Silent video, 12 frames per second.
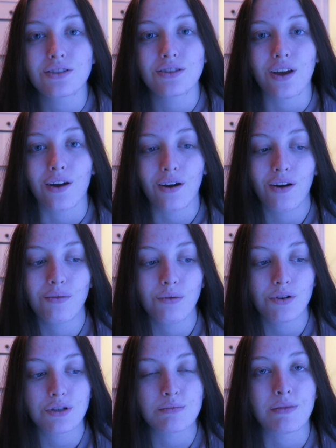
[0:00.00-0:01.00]
So I
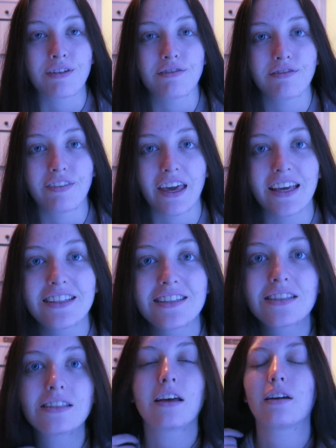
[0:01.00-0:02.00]
washed my face.
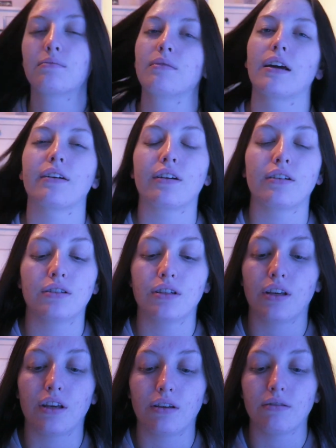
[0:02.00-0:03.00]
I'm now going
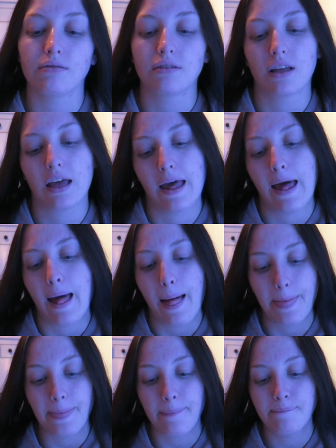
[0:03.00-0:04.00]
to use
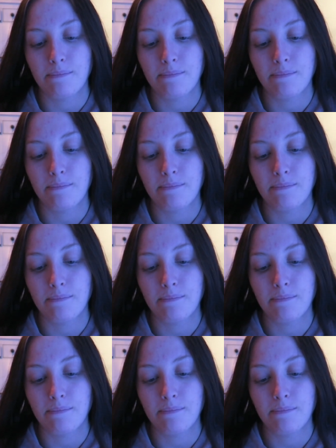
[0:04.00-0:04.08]
the